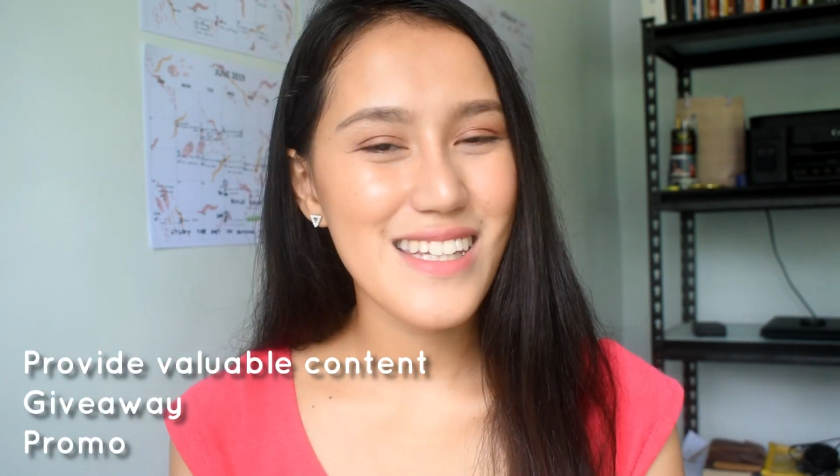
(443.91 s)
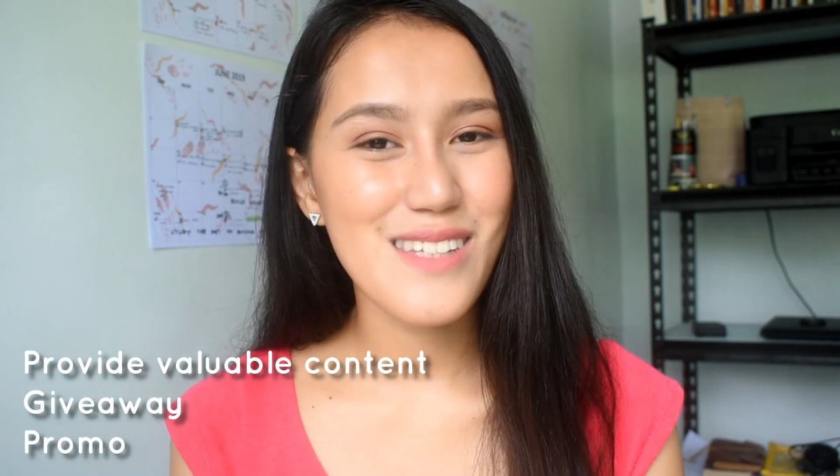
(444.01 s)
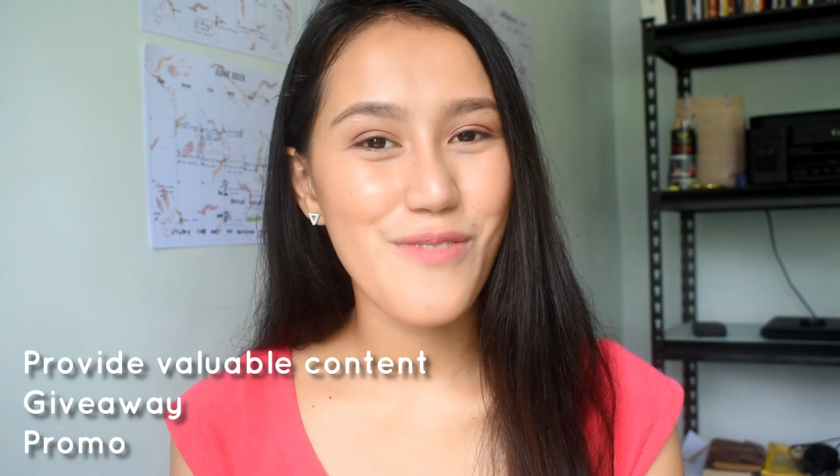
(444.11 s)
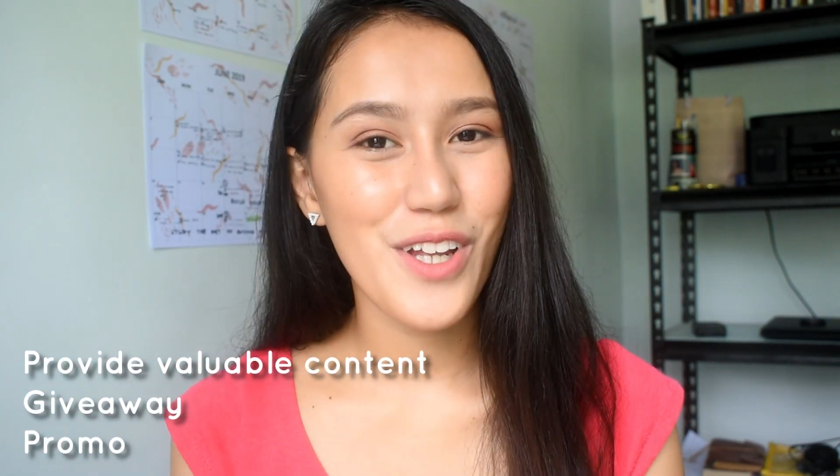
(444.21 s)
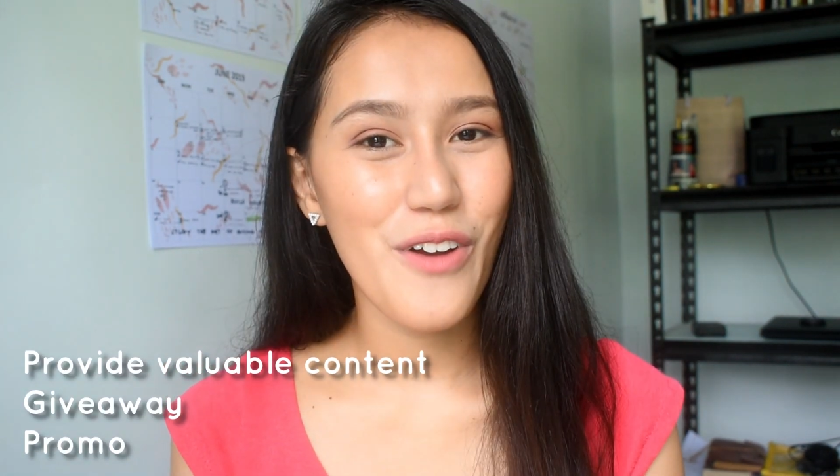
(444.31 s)

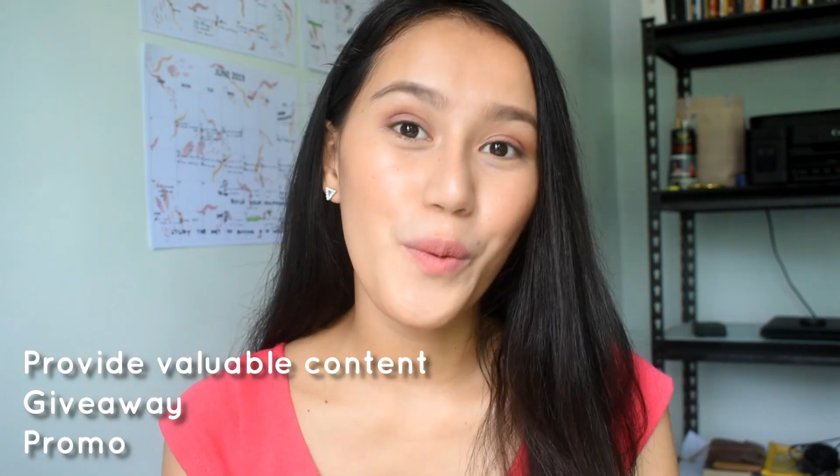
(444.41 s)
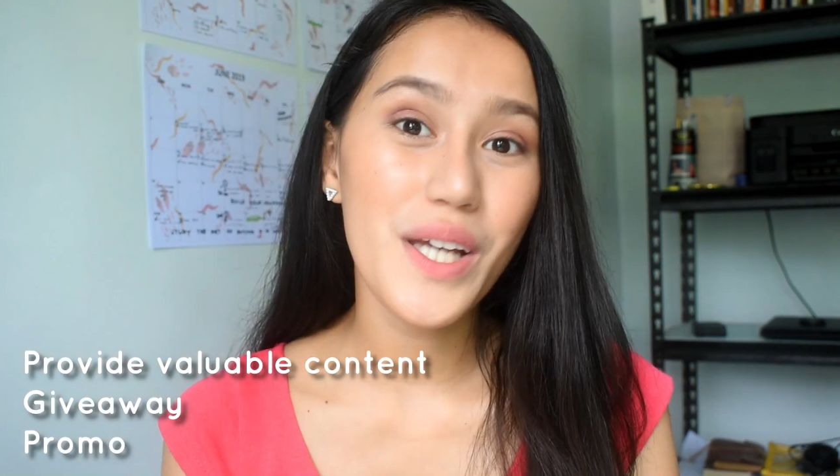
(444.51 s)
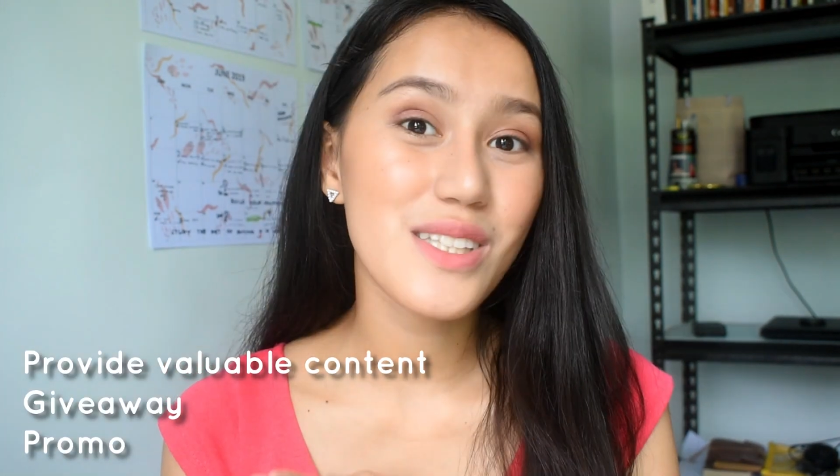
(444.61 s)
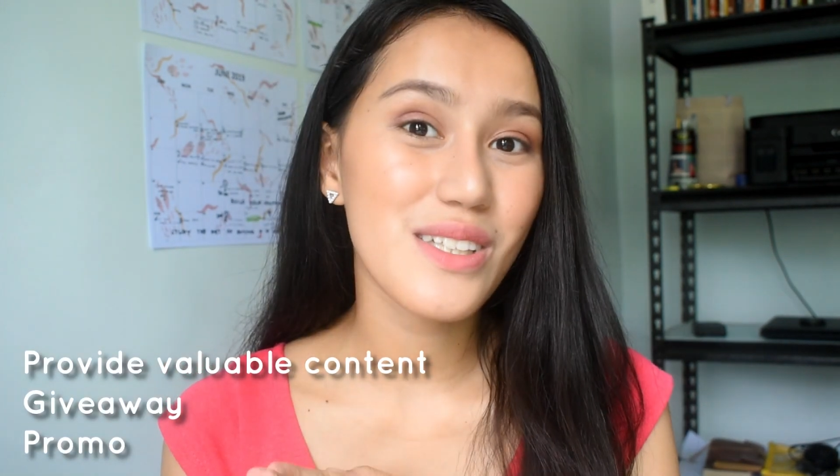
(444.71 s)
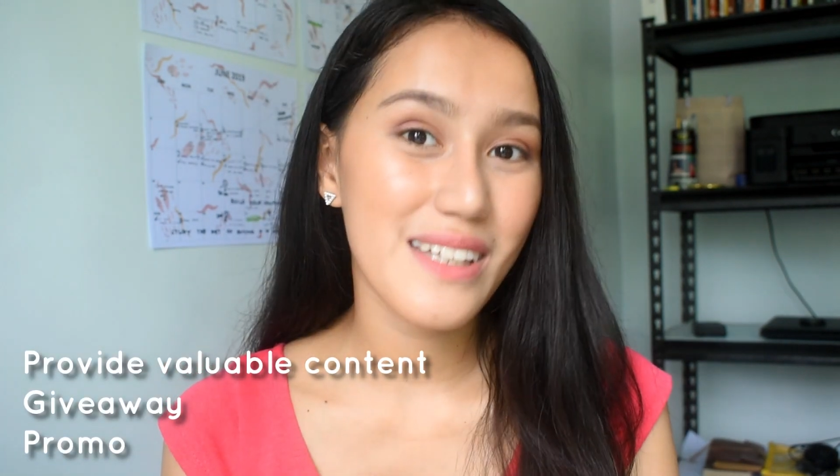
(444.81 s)
This video is
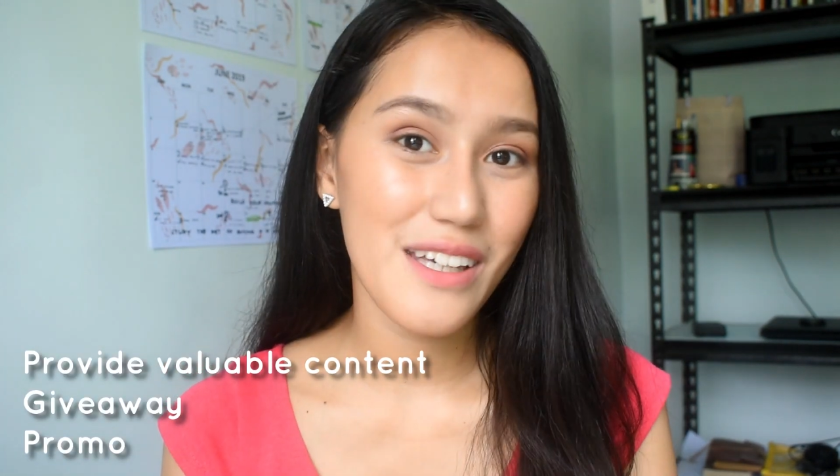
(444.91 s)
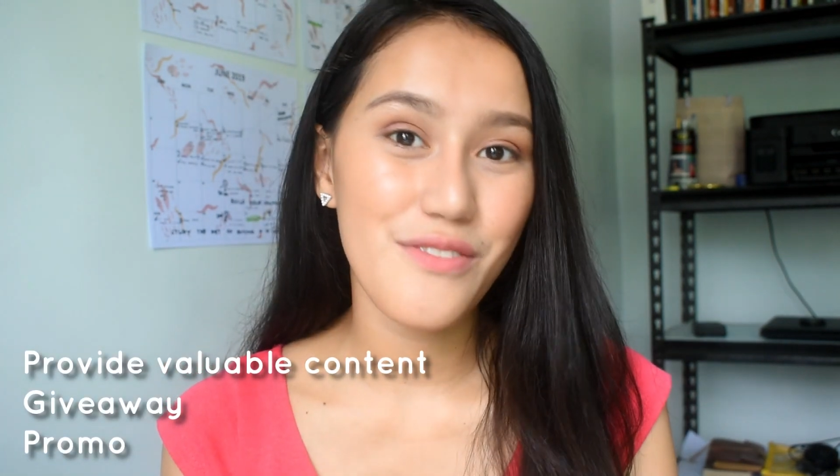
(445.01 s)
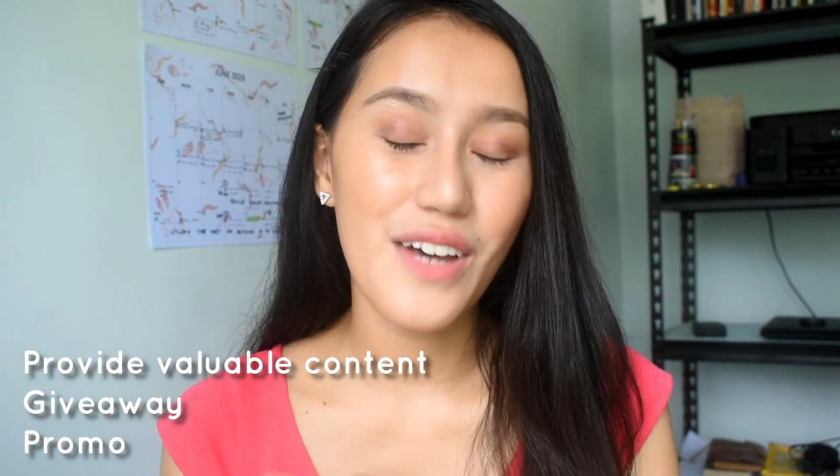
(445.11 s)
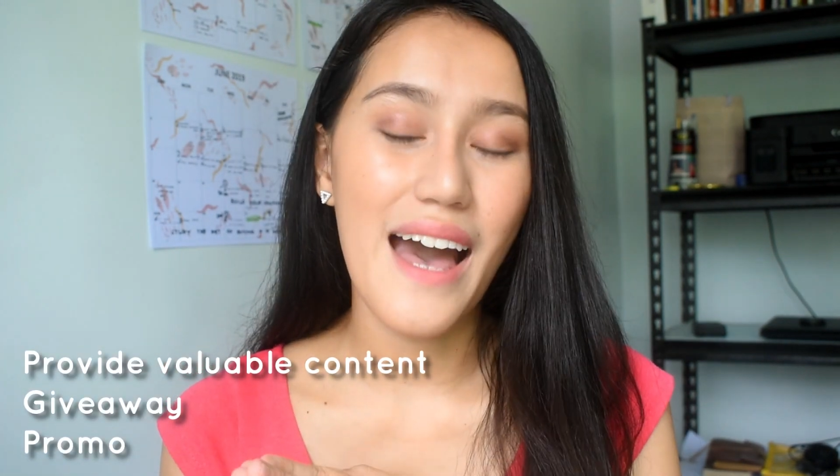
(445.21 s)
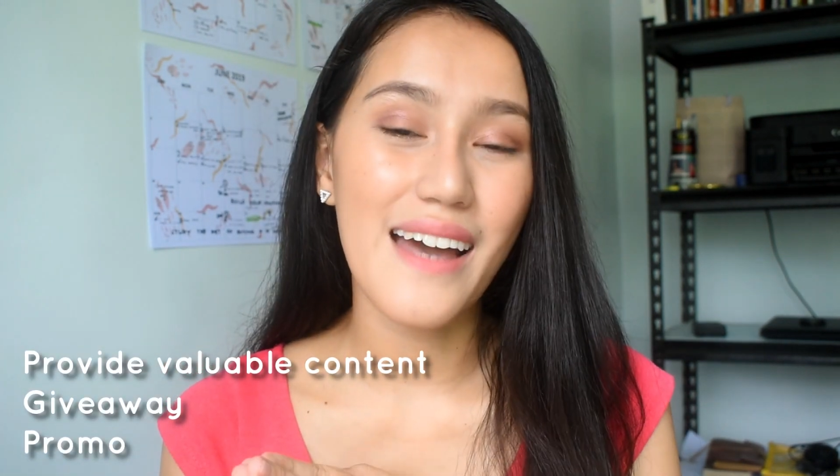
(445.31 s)
going to
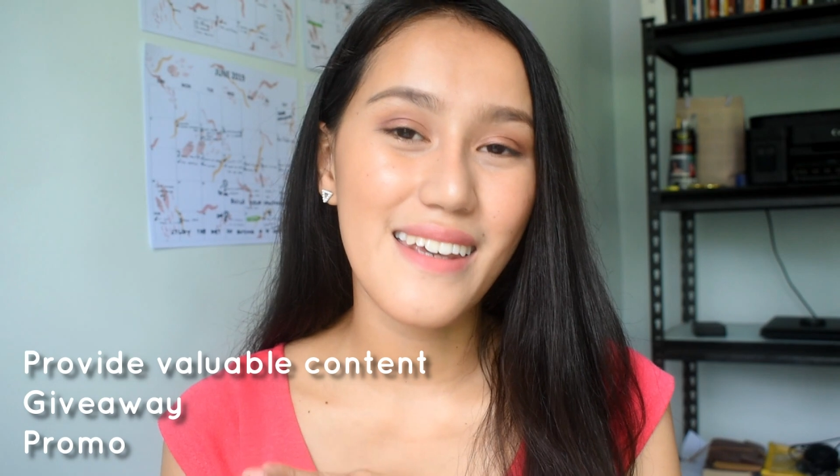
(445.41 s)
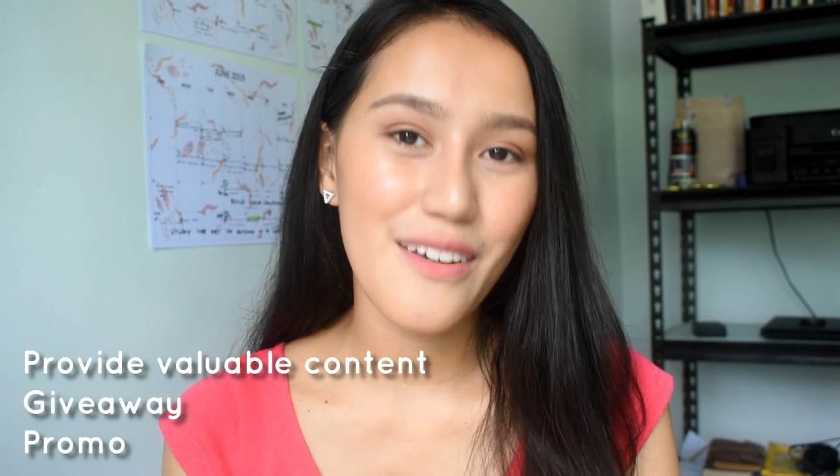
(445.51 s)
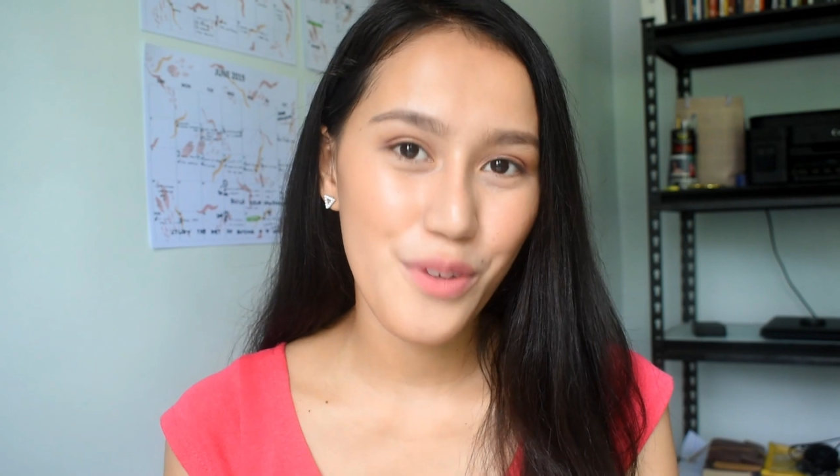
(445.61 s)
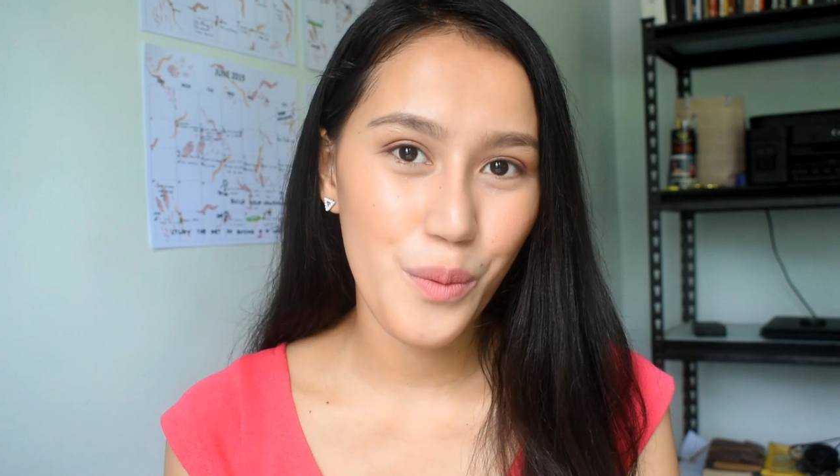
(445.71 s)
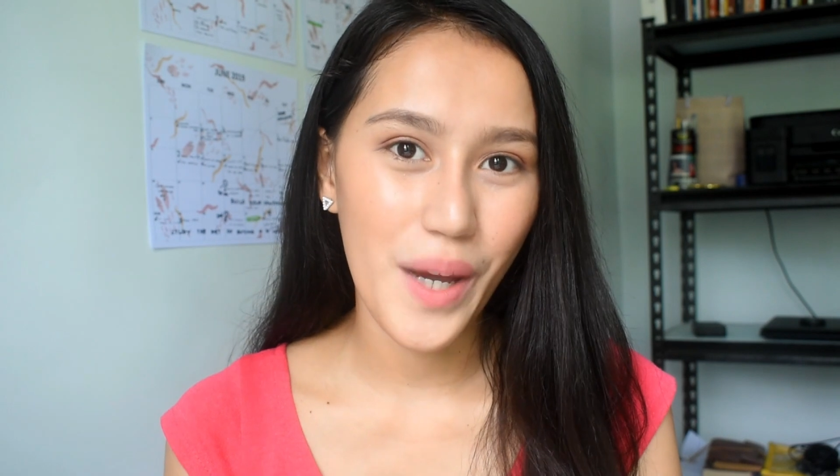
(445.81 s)
give a
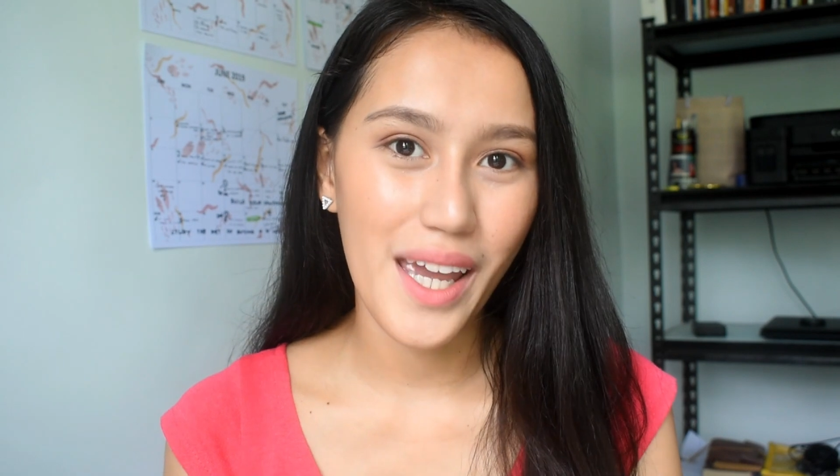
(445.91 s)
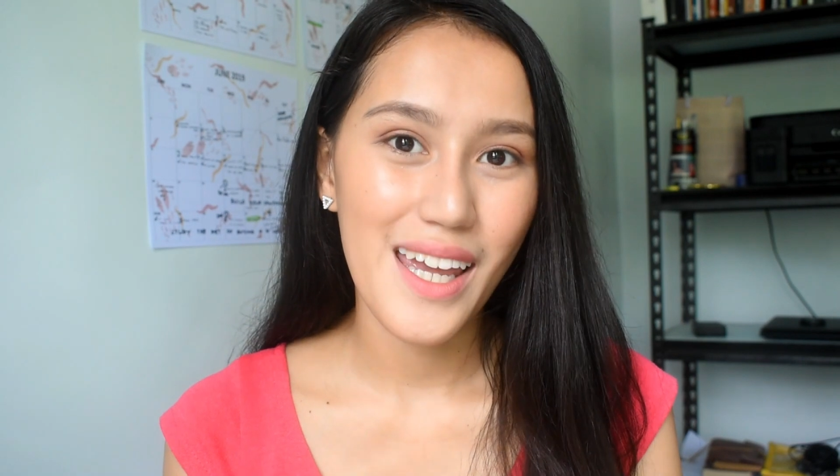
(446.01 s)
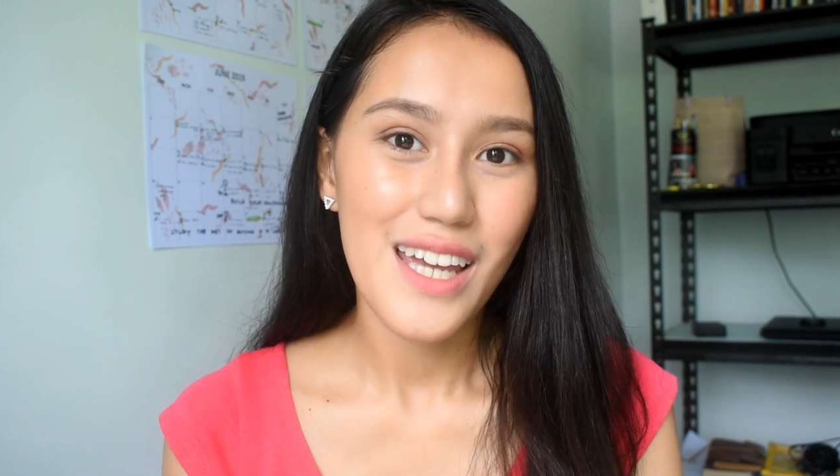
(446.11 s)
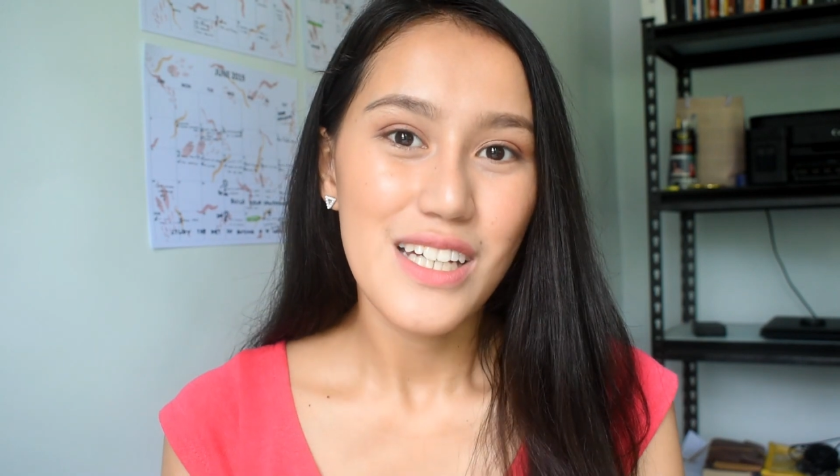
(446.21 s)
giveaway